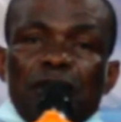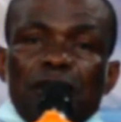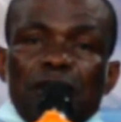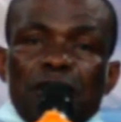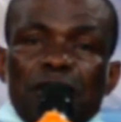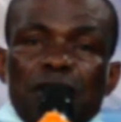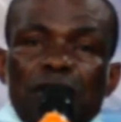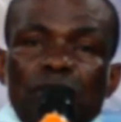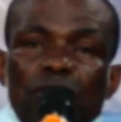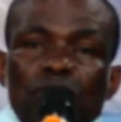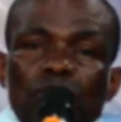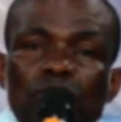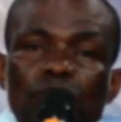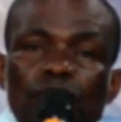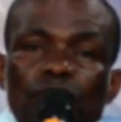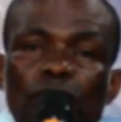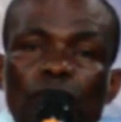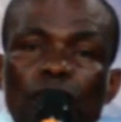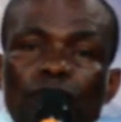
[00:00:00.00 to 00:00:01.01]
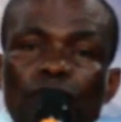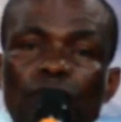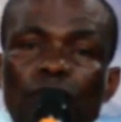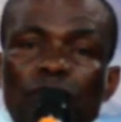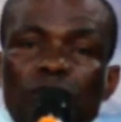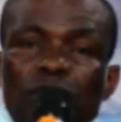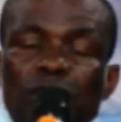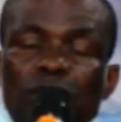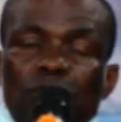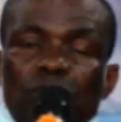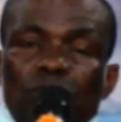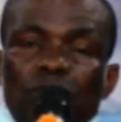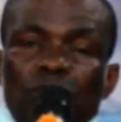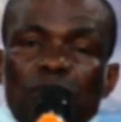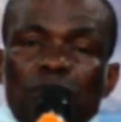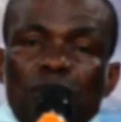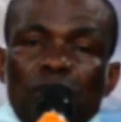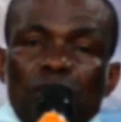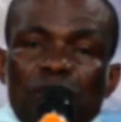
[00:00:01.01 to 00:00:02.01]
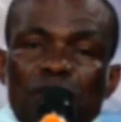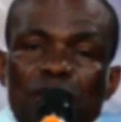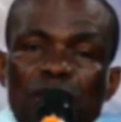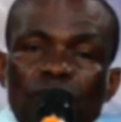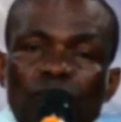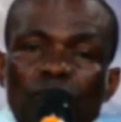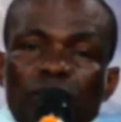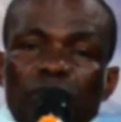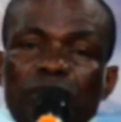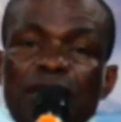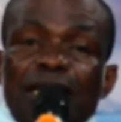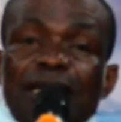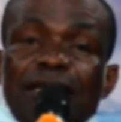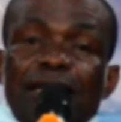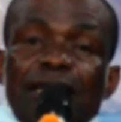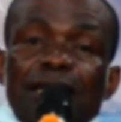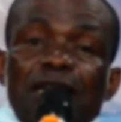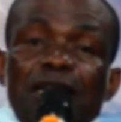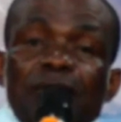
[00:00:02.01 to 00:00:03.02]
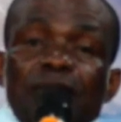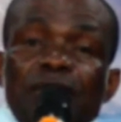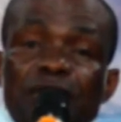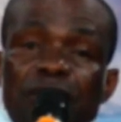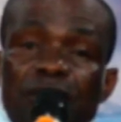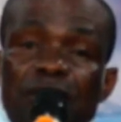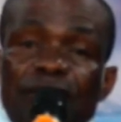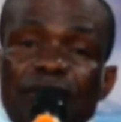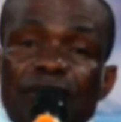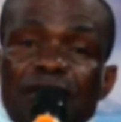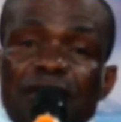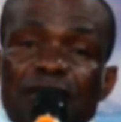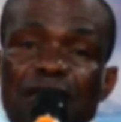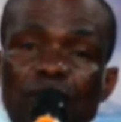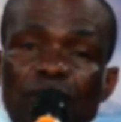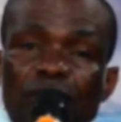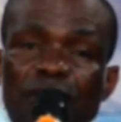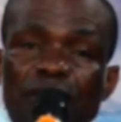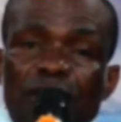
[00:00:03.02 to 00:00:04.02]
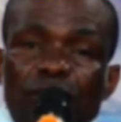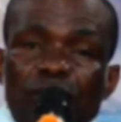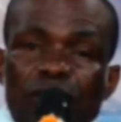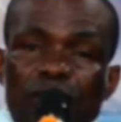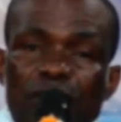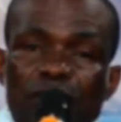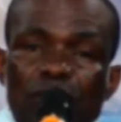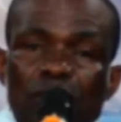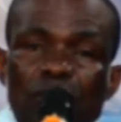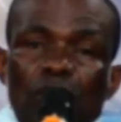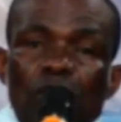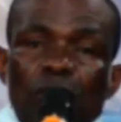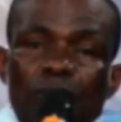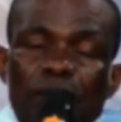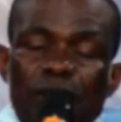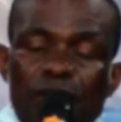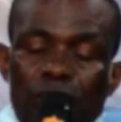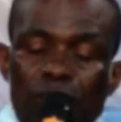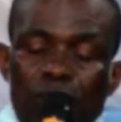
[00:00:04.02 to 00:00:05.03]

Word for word: 0244 020643. And the name is Reverend Samuel Teiko-Tagoe. God bless